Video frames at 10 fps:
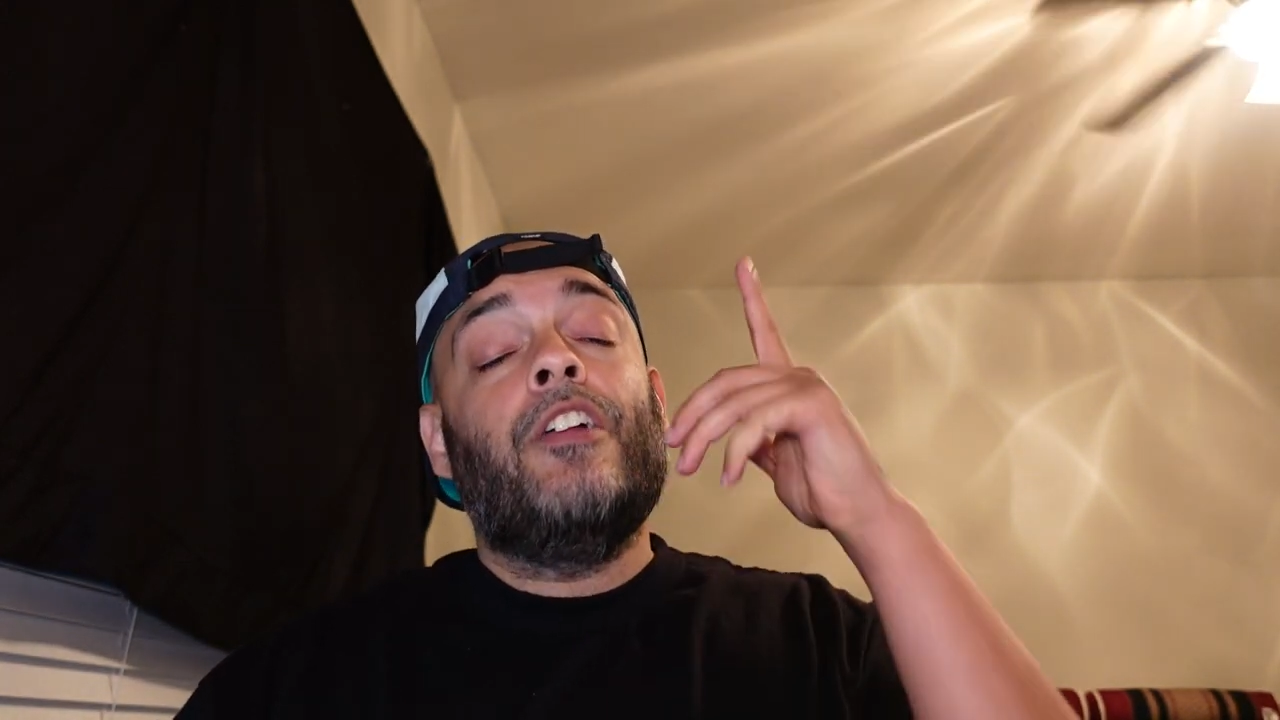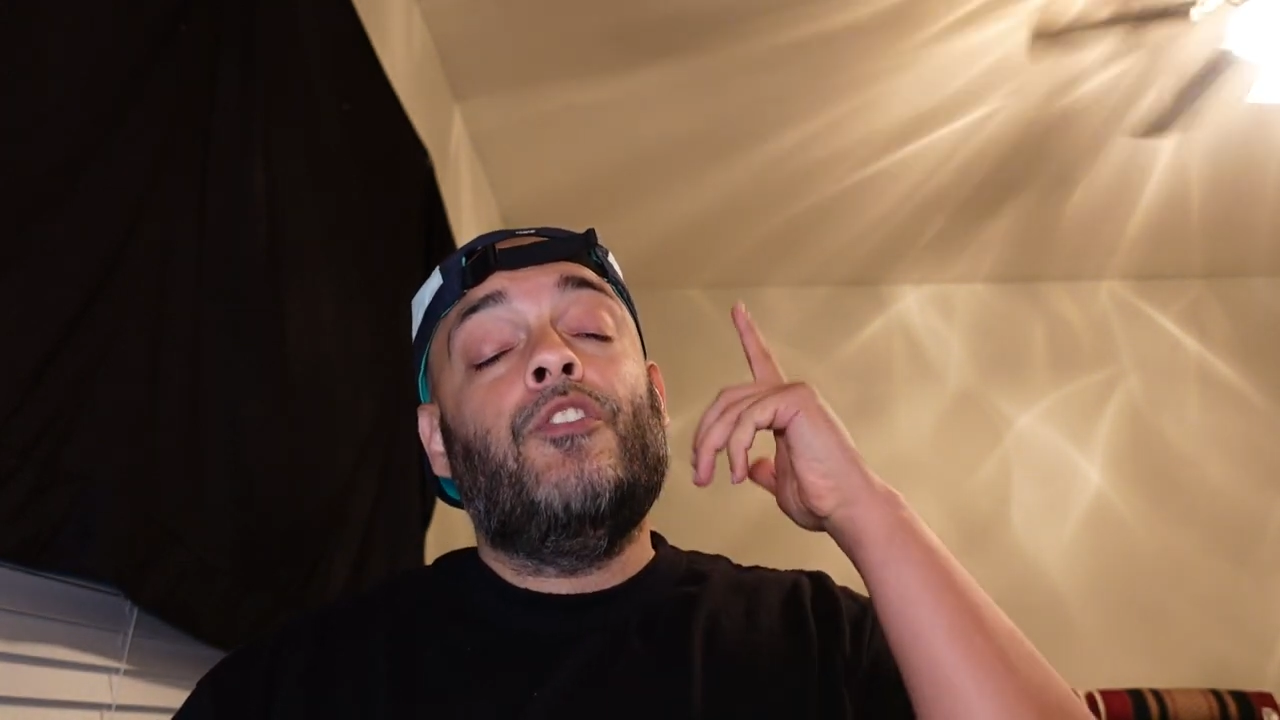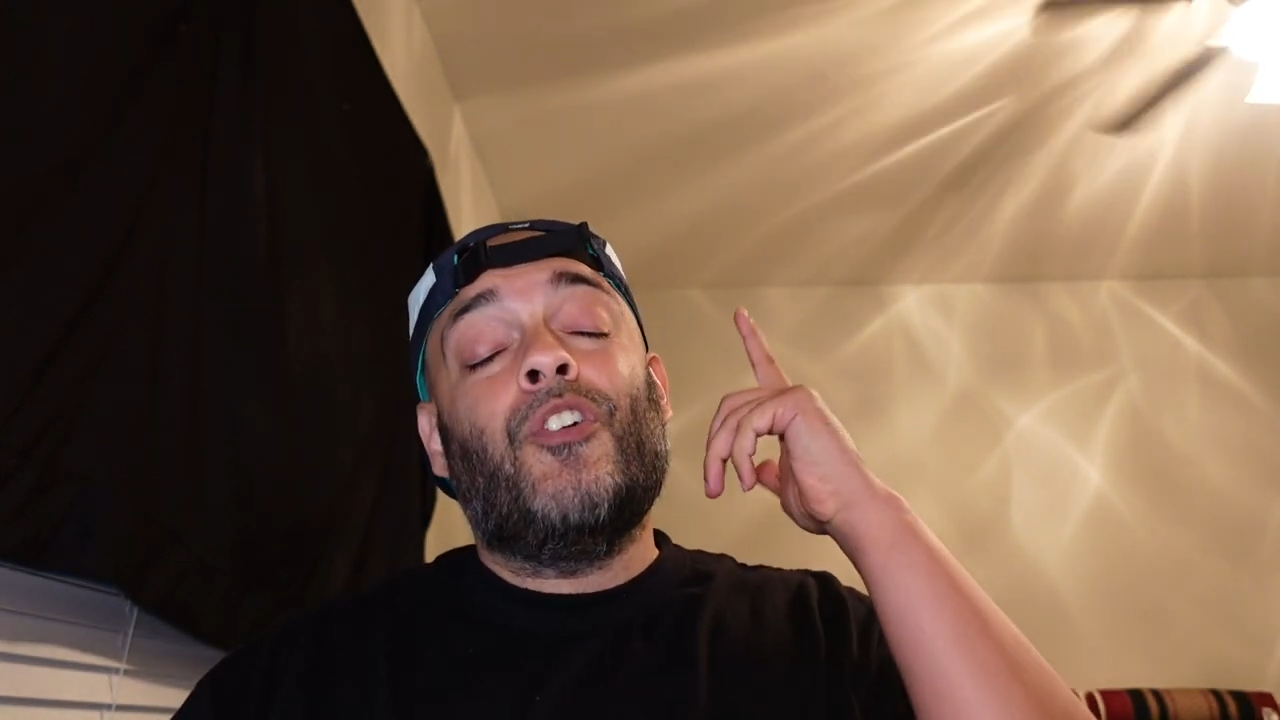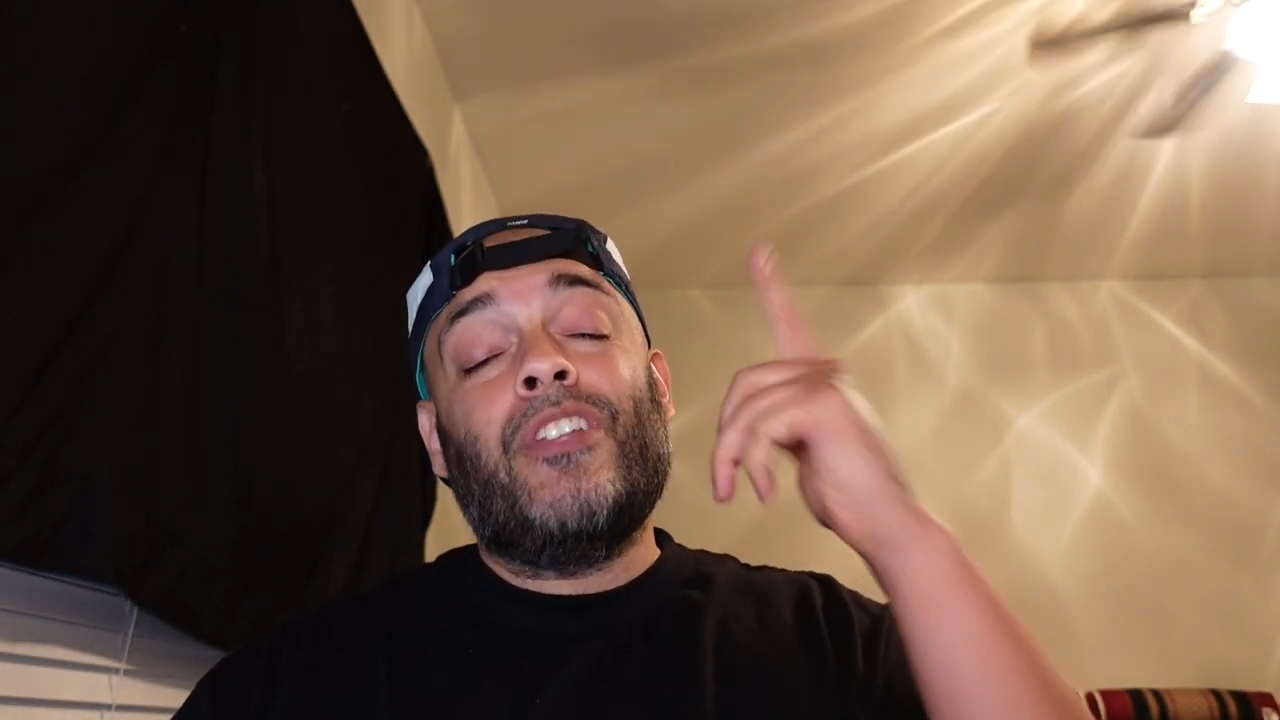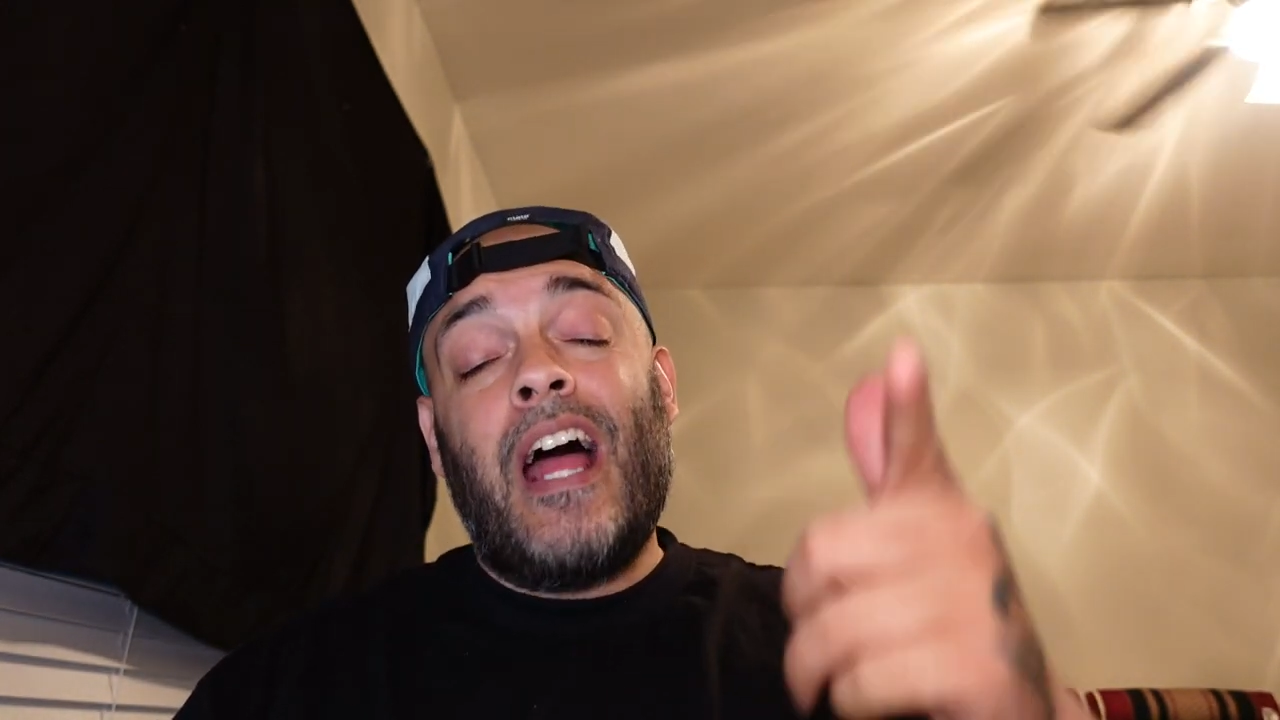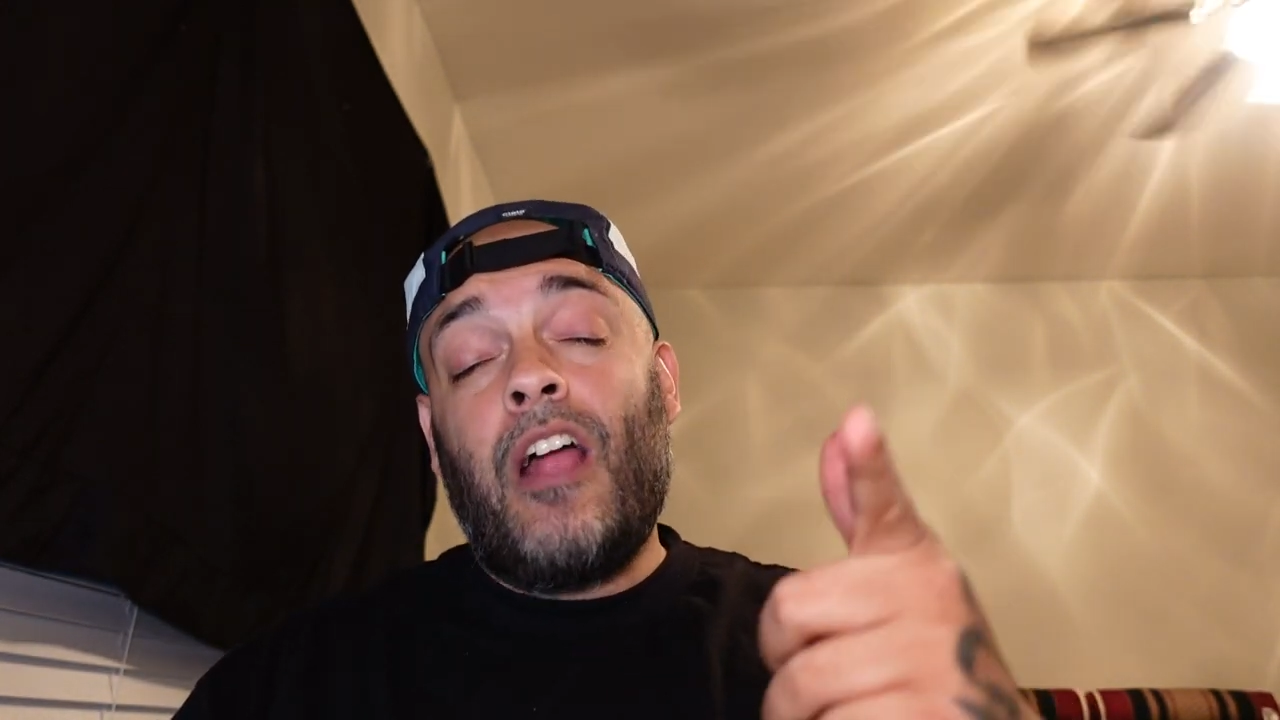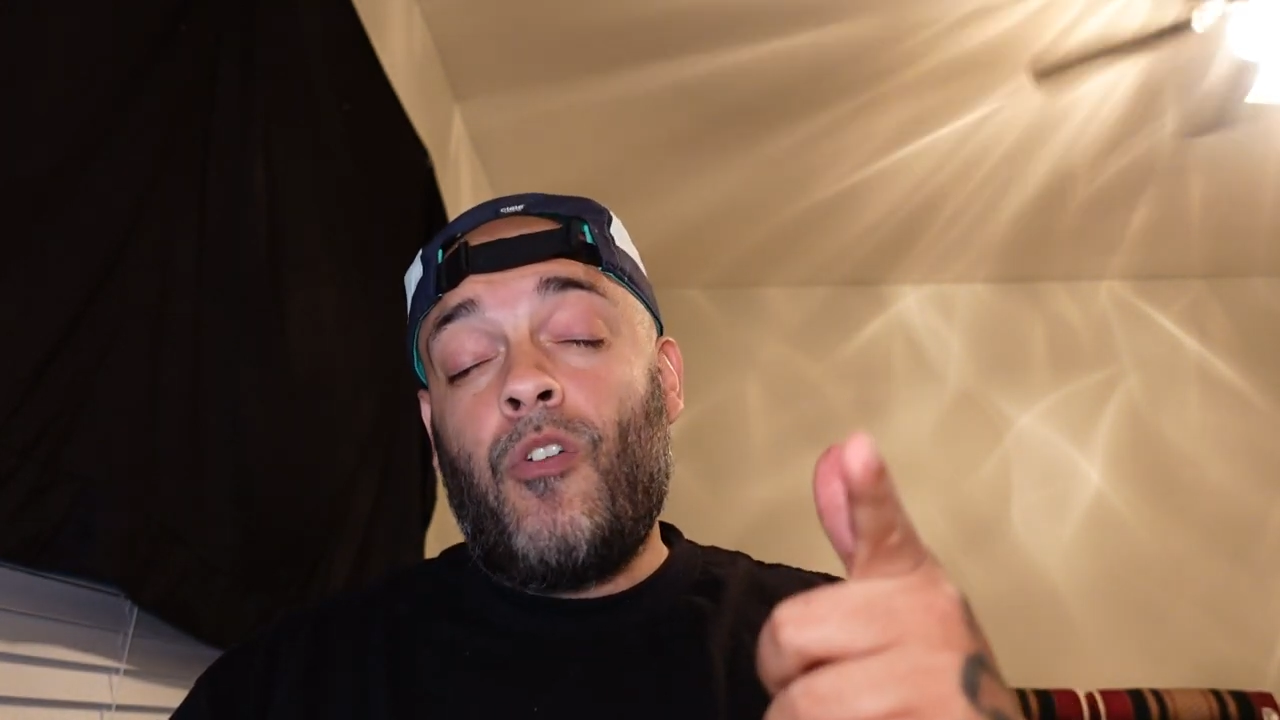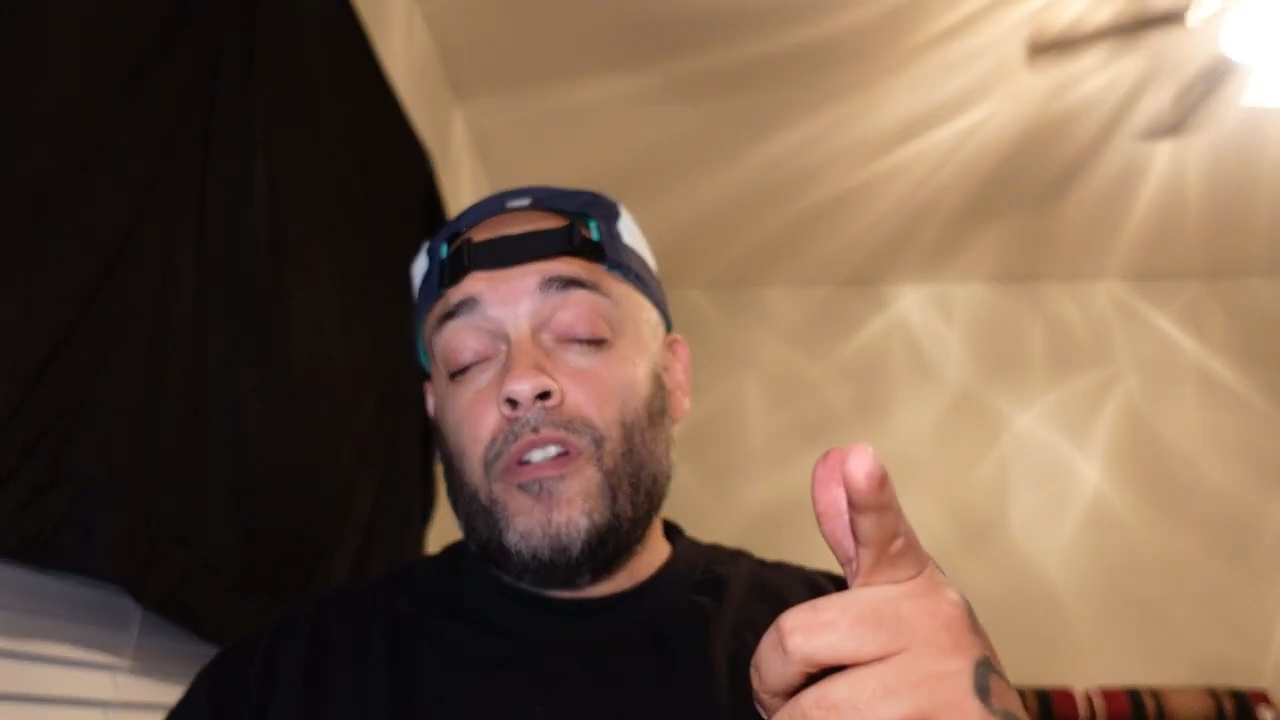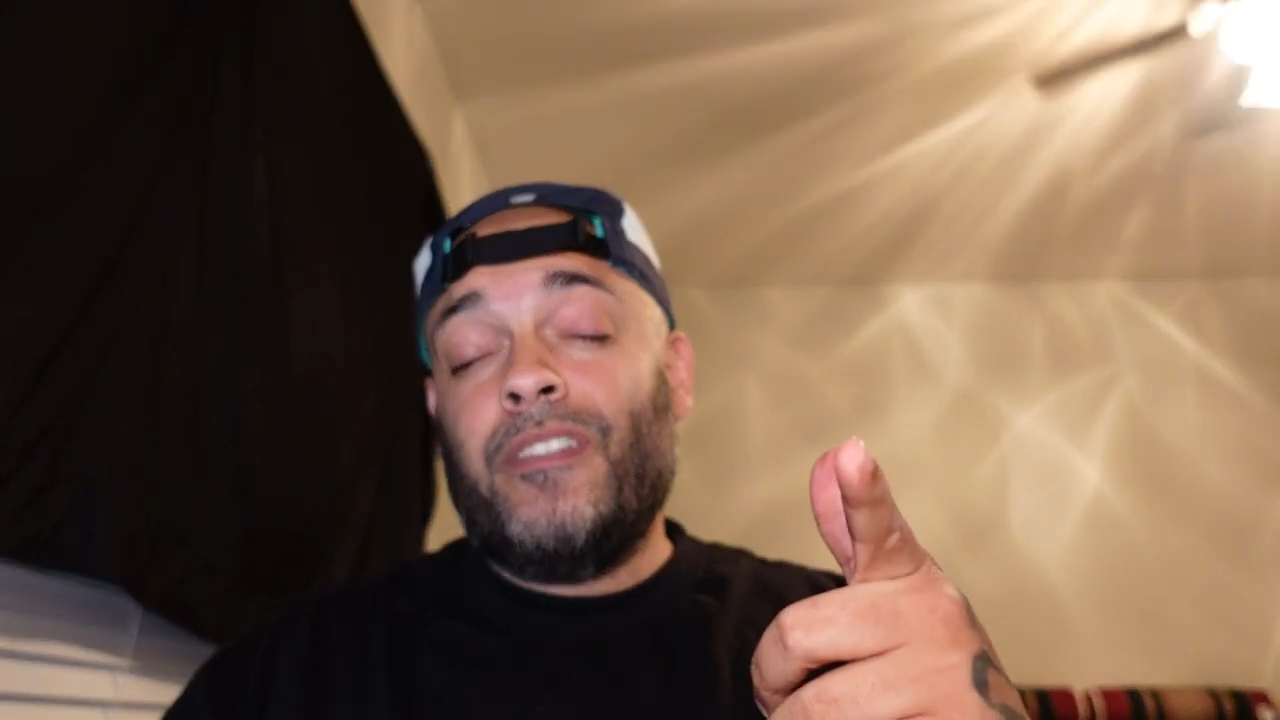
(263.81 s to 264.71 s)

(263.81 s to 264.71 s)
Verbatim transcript: You are not going